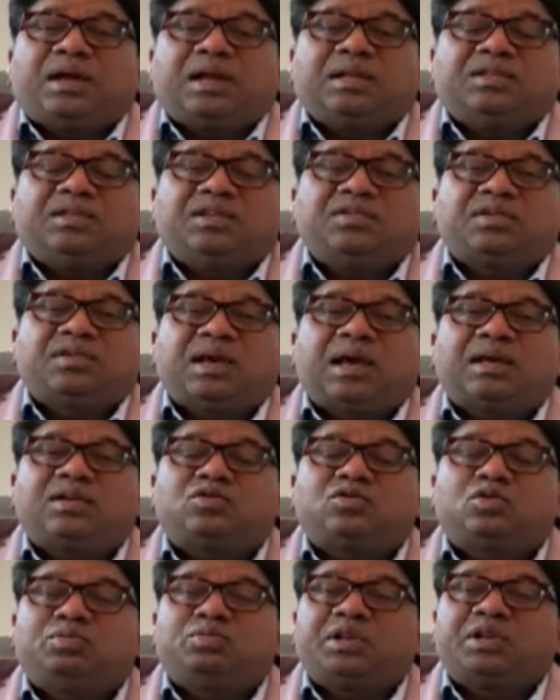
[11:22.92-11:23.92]
and this
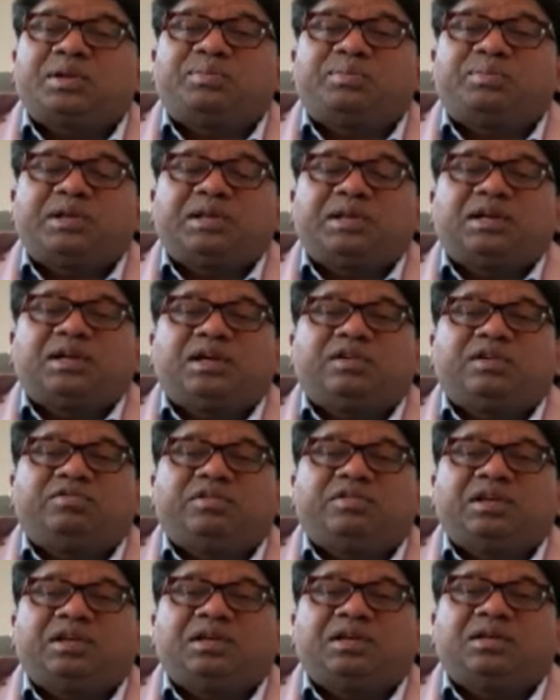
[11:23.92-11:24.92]
has to be repeated
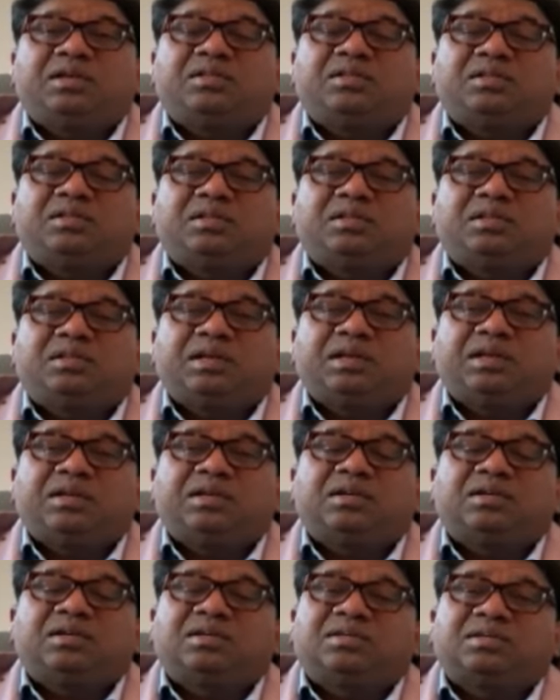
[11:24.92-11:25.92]
every 3
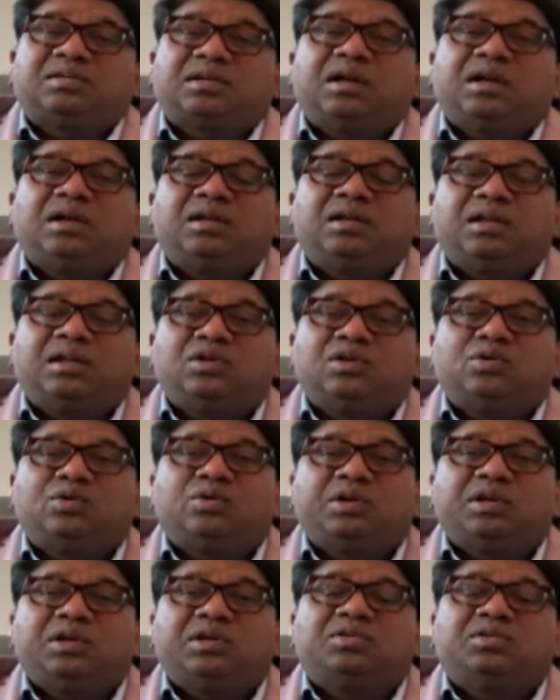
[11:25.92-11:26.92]
years until
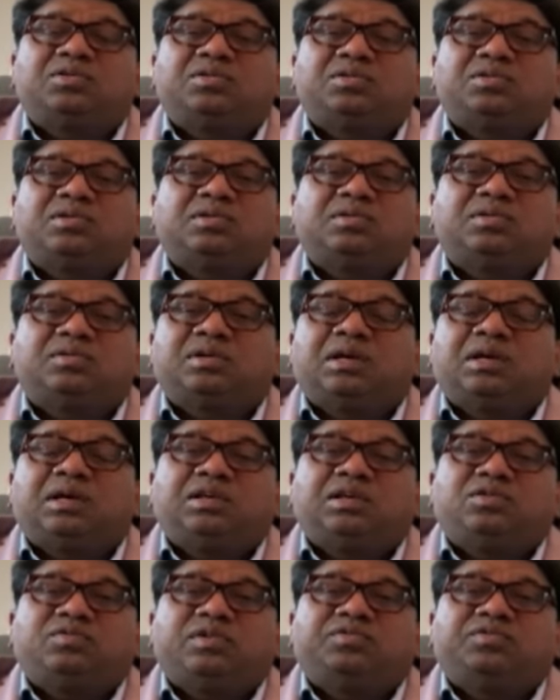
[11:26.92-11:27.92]
you reach
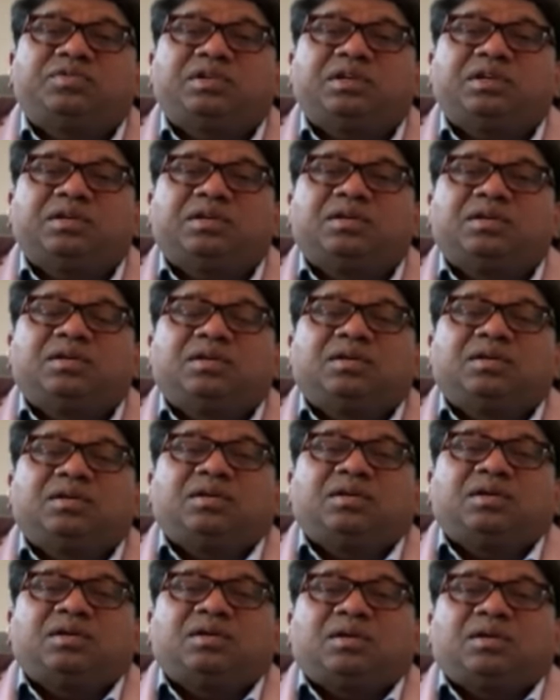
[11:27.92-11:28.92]
age 50.
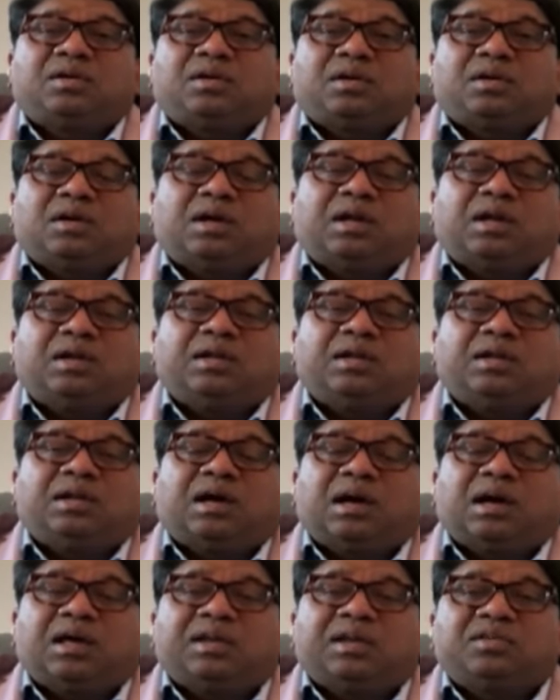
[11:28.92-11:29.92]
And in
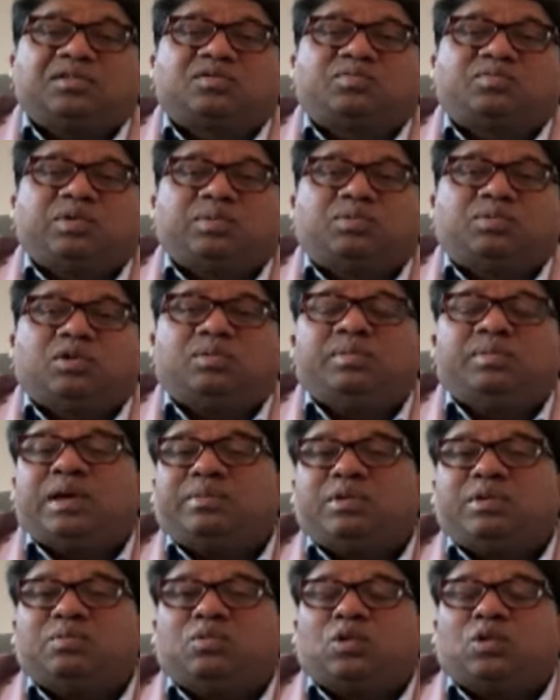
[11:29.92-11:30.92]
high risk people,
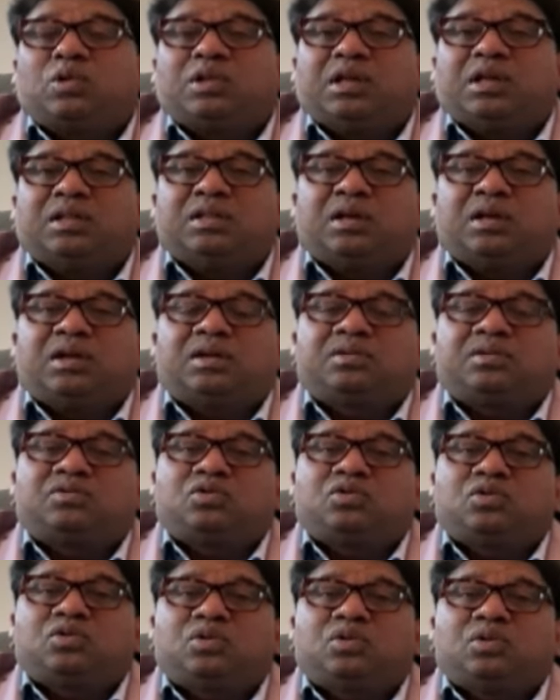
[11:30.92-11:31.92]
maybe more than that.
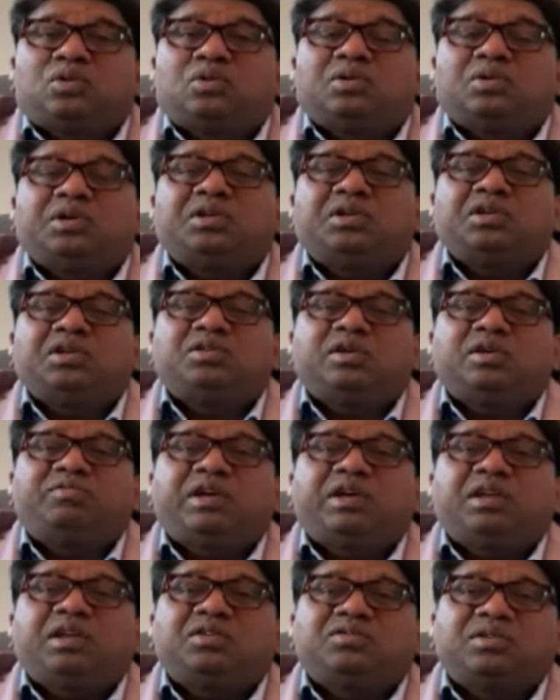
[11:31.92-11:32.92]
So it is a
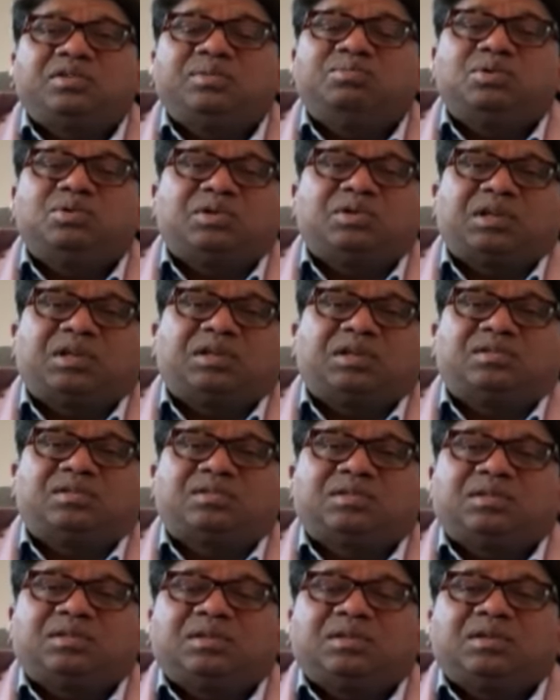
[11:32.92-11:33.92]
very simple
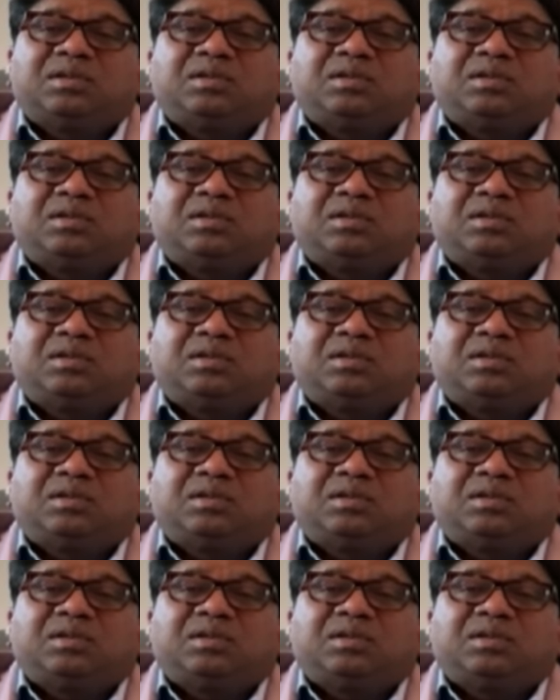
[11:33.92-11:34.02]
test.